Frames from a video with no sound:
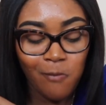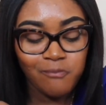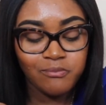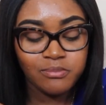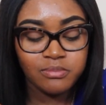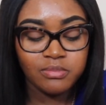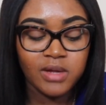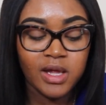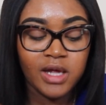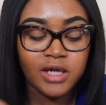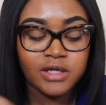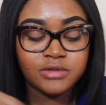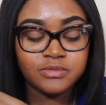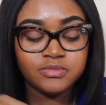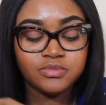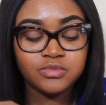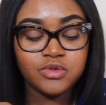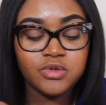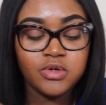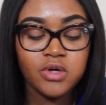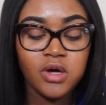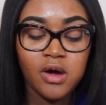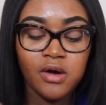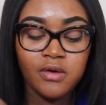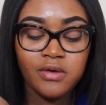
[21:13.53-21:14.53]
Like, you
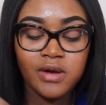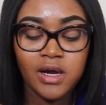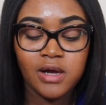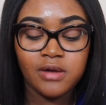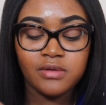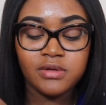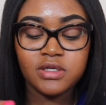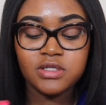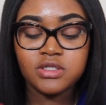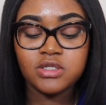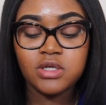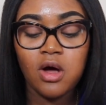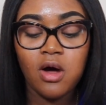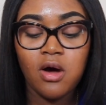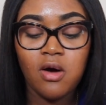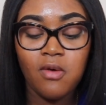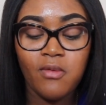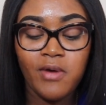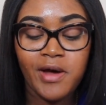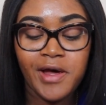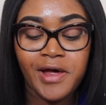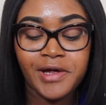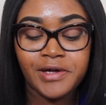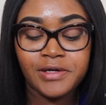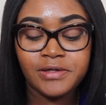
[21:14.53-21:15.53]
go down this
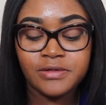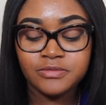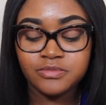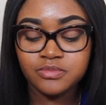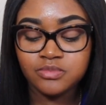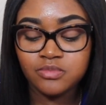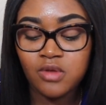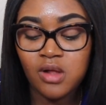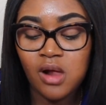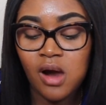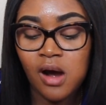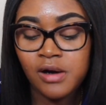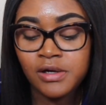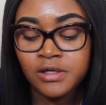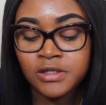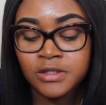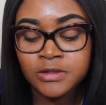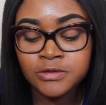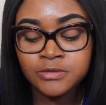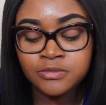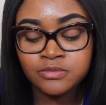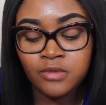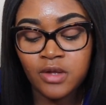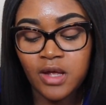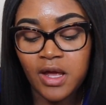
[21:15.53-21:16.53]
hallway,
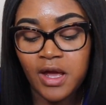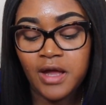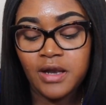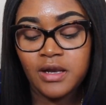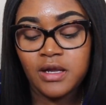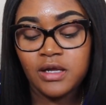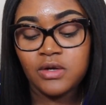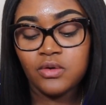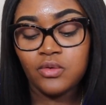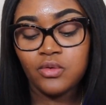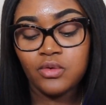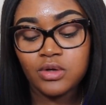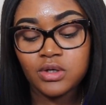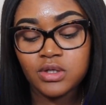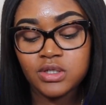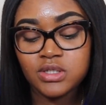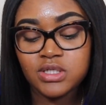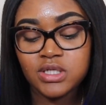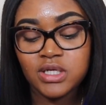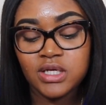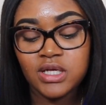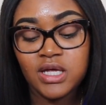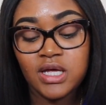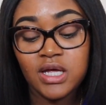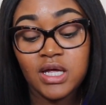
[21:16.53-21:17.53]
and in order to
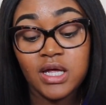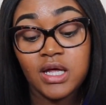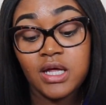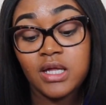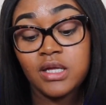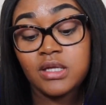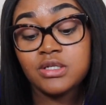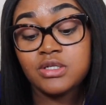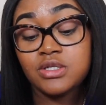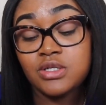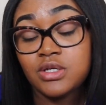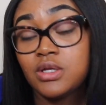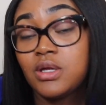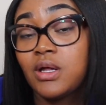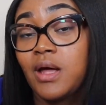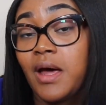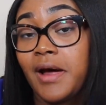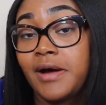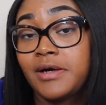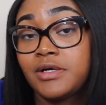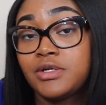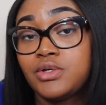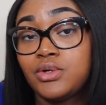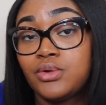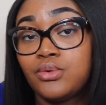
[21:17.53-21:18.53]
get into the
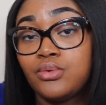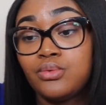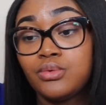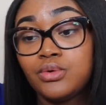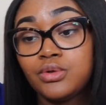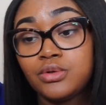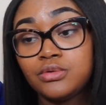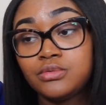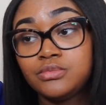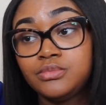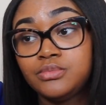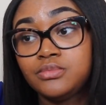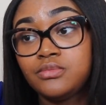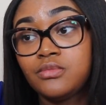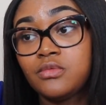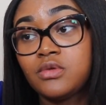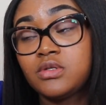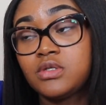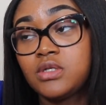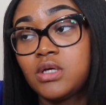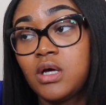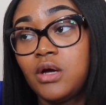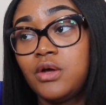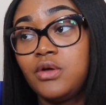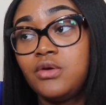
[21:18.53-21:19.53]
actual room,
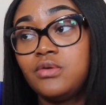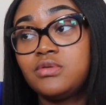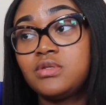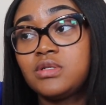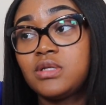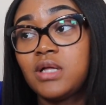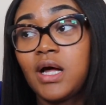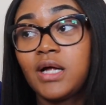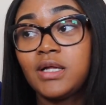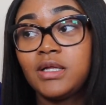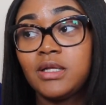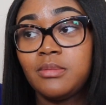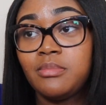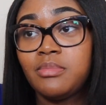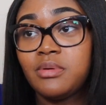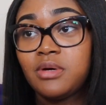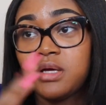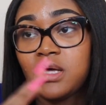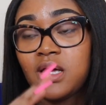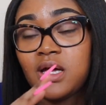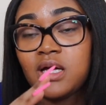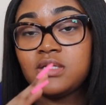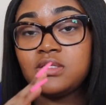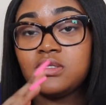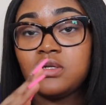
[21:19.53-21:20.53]
so you slide the
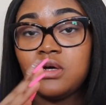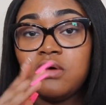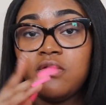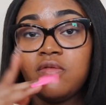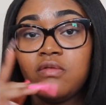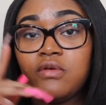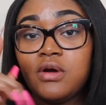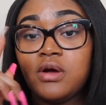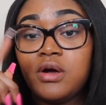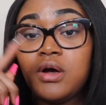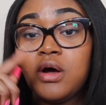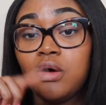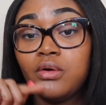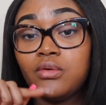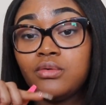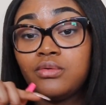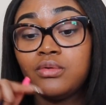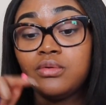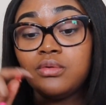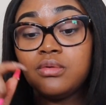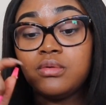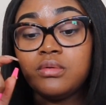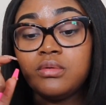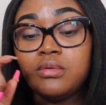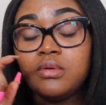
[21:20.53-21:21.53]
bookcase over, go
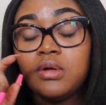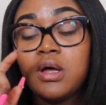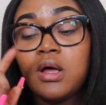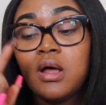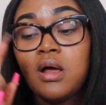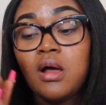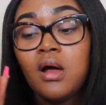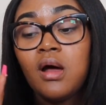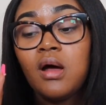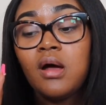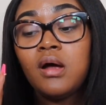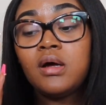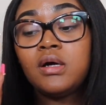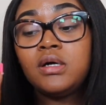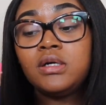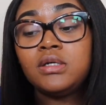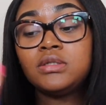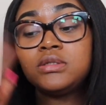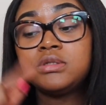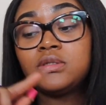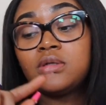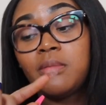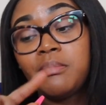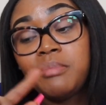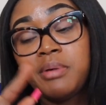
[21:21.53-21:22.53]

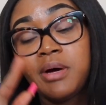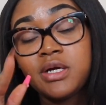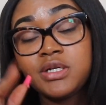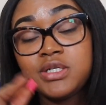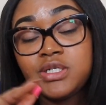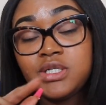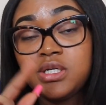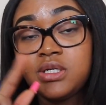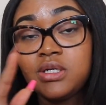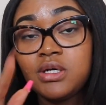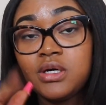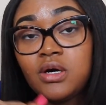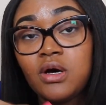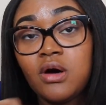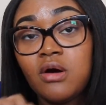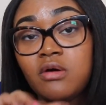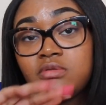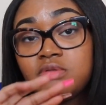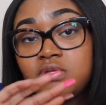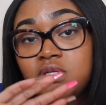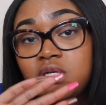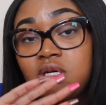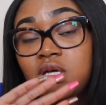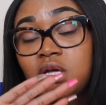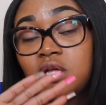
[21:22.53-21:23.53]
punch in the code
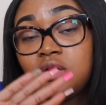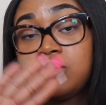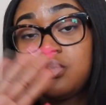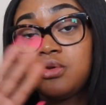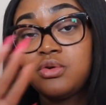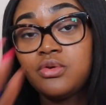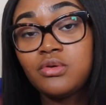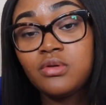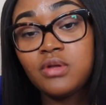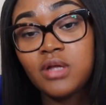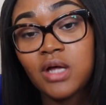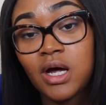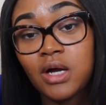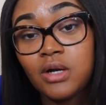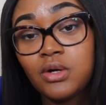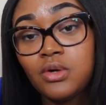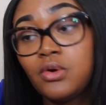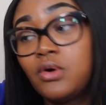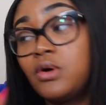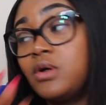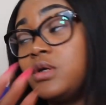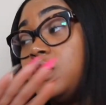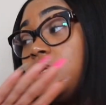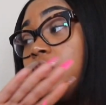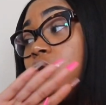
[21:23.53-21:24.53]
to get through that
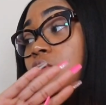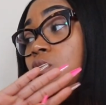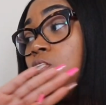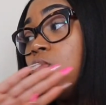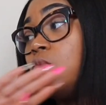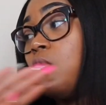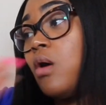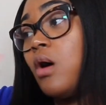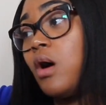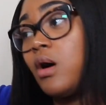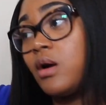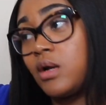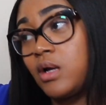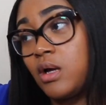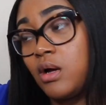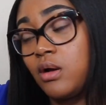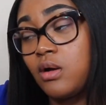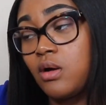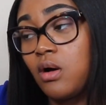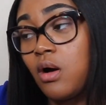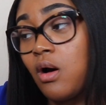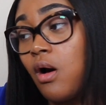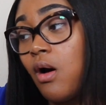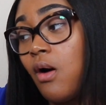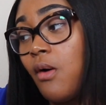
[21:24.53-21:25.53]
door, and then you walk down the
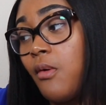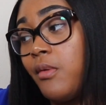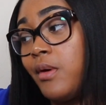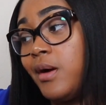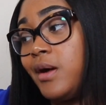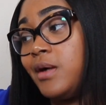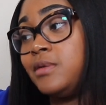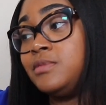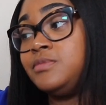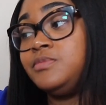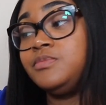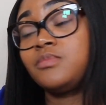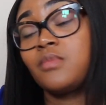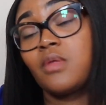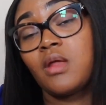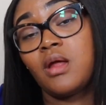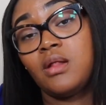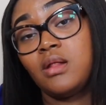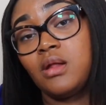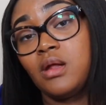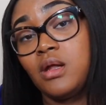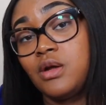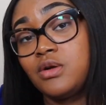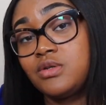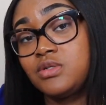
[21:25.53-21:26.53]
hallway,
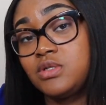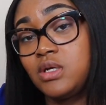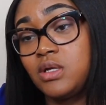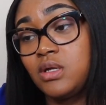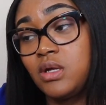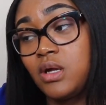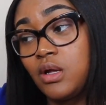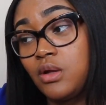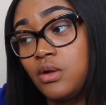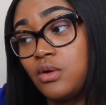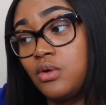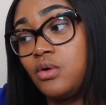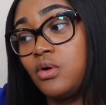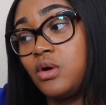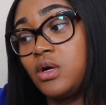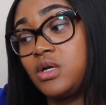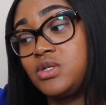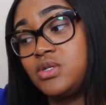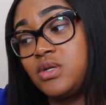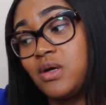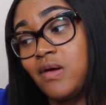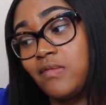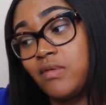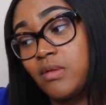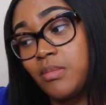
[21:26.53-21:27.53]
and then there's another door that
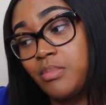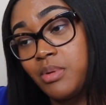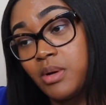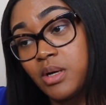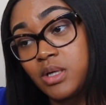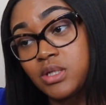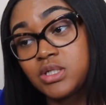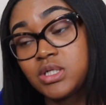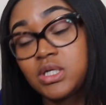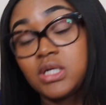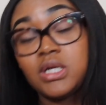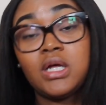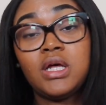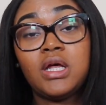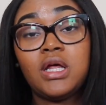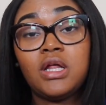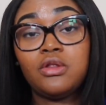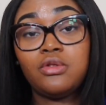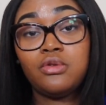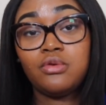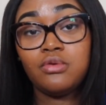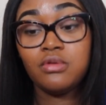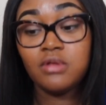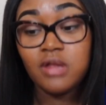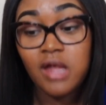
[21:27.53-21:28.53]
you have to punch in to
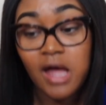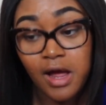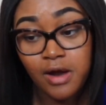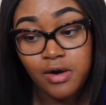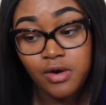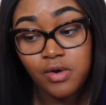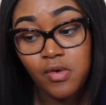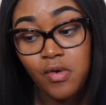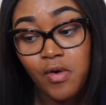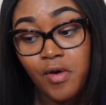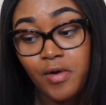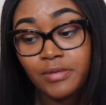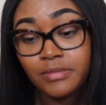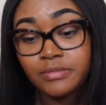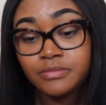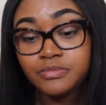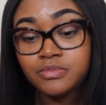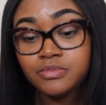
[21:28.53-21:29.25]
get through that door